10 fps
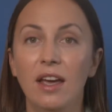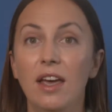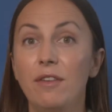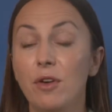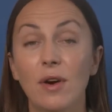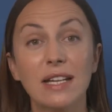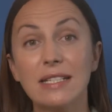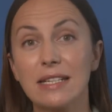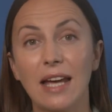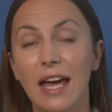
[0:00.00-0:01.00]
If you
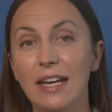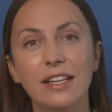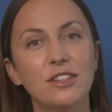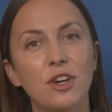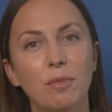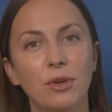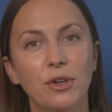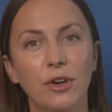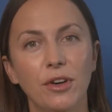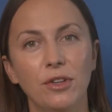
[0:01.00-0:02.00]
ask any
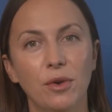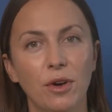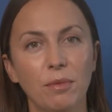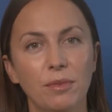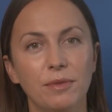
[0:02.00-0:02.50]
entrepreneur in Europe,